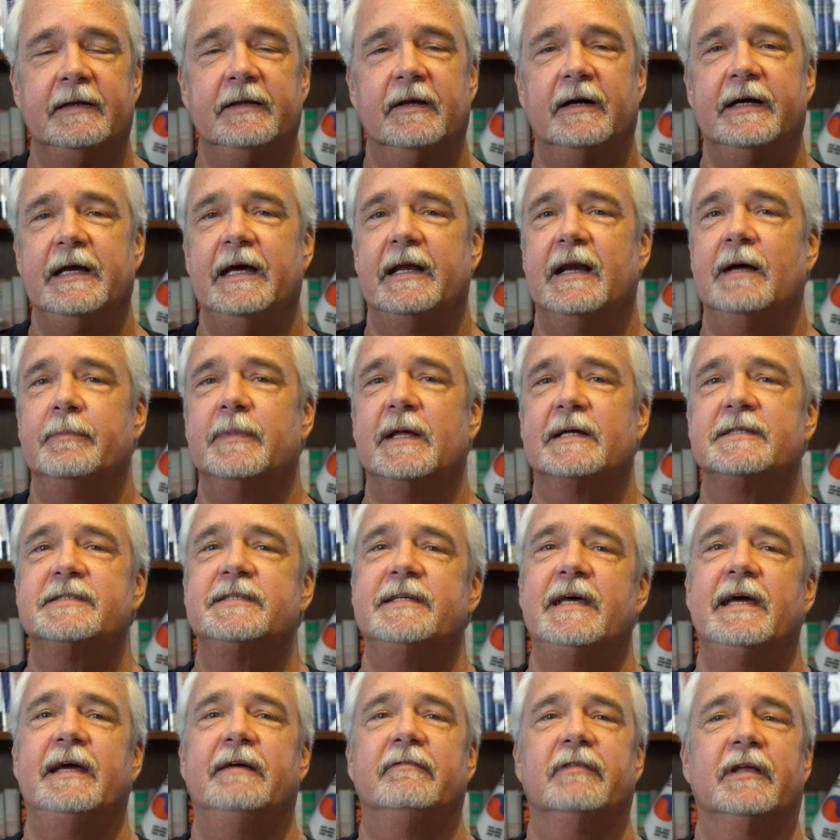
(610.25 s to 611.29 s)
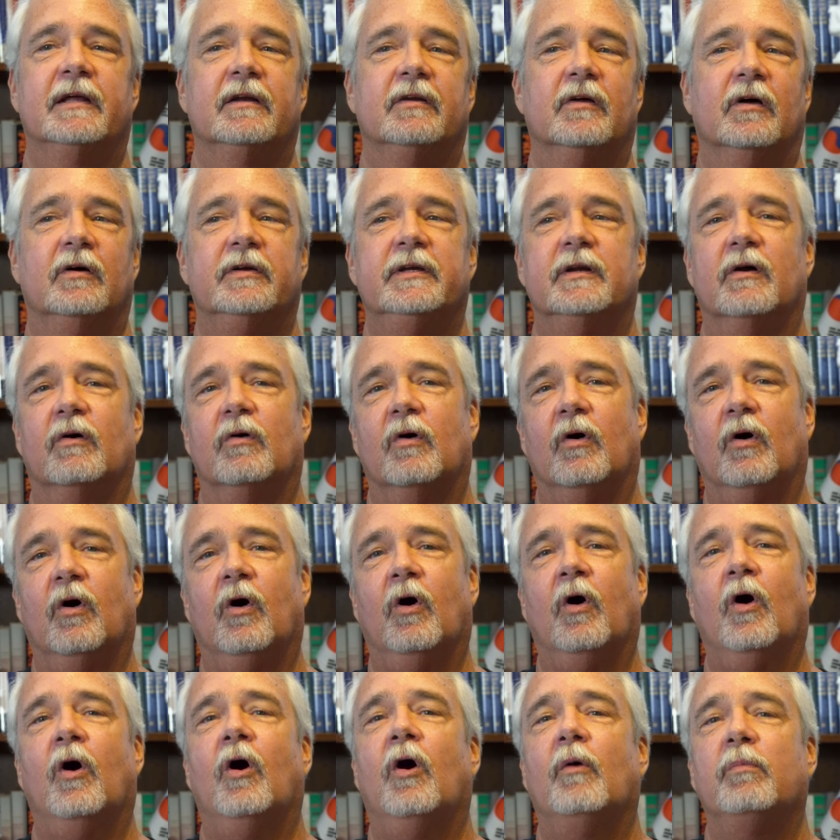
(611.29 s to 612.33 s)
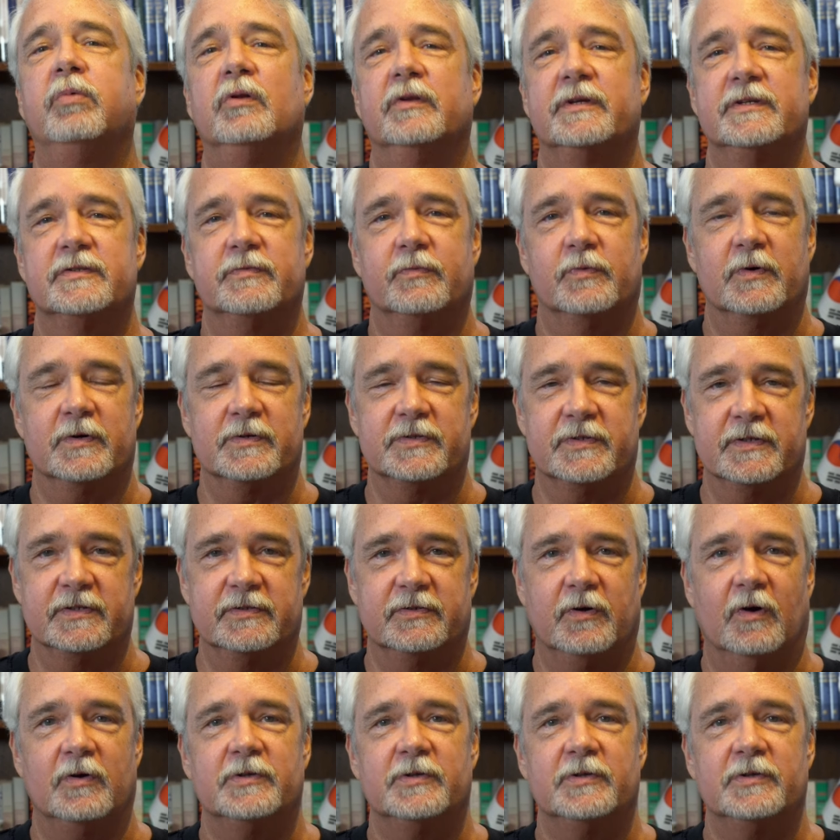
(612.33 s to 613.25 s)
Now, again, I'm not saying that, you know, all police forces,